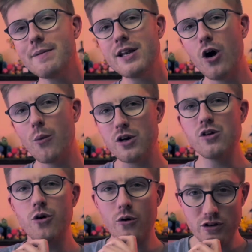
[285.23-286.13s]
me know what you
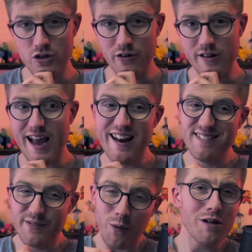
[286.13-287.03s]
thought of the Tourist, and
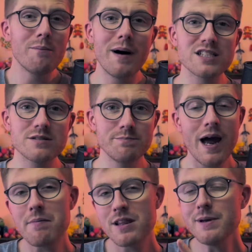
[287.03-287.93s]
if it wasn't much,
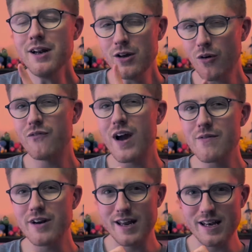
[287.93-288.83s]
perhaps let me know your
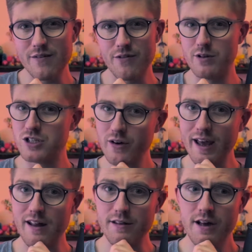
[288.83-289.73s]
favourite indie from the
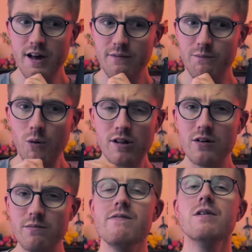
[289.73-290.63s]
showcase. Also,
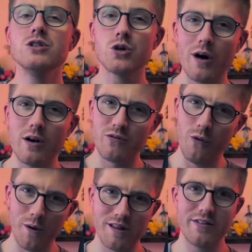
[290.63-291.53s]
if you enjoy look
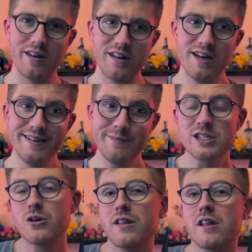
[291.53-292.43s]
forwards like this, make
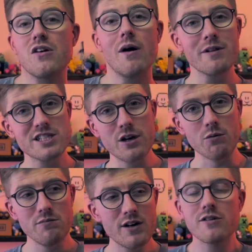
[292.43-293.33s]
sure to subscribe to the channel.
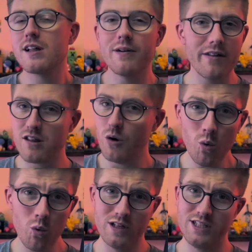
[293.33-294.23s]
I do stuff like this
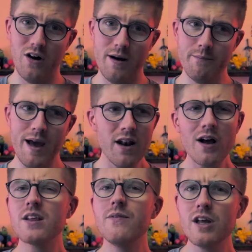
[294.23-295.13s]
all the time, and
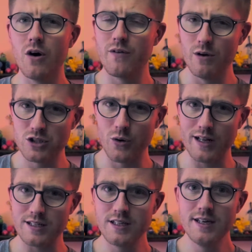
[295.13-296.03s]
like the video if you enjoyed
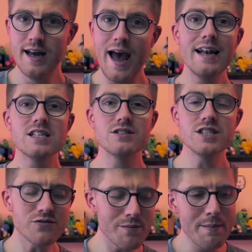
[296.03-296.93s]
it. And
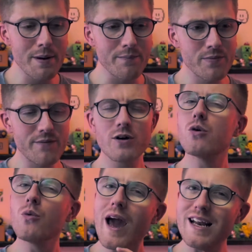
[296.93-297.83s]
just remember that for
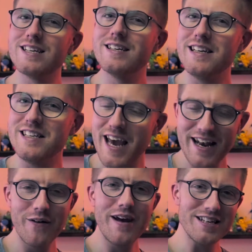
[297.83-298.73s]
great
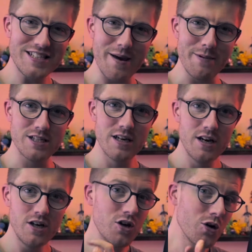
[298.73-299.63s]
Nintendo entertainment,
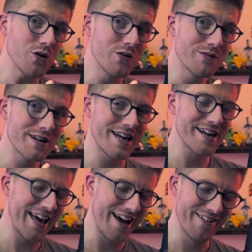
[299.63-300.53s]
you can
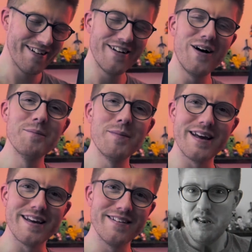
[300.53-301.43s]
count on
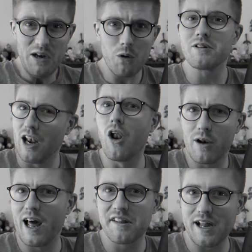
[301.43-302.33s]
me. It looks a
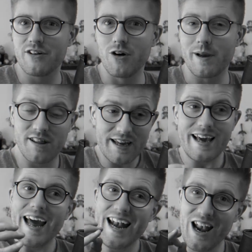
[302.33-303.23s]
lot like Star Tropics, like
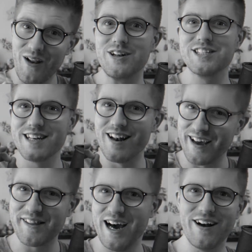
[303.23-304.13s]
a lot
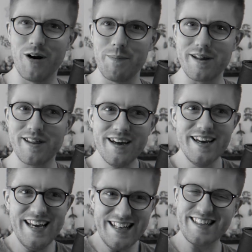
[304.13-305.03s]
like Star Tropics.
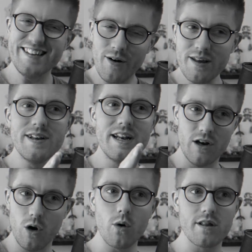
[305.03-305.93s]
It not even
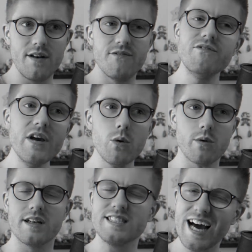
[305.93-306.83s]
in looks, it
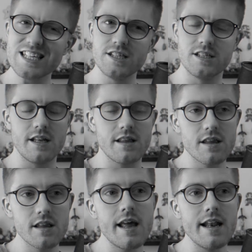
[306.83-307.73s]
feels, it touches, it's
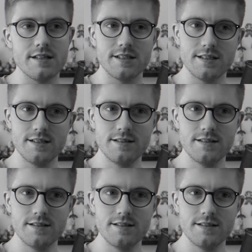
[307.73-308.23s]
scent.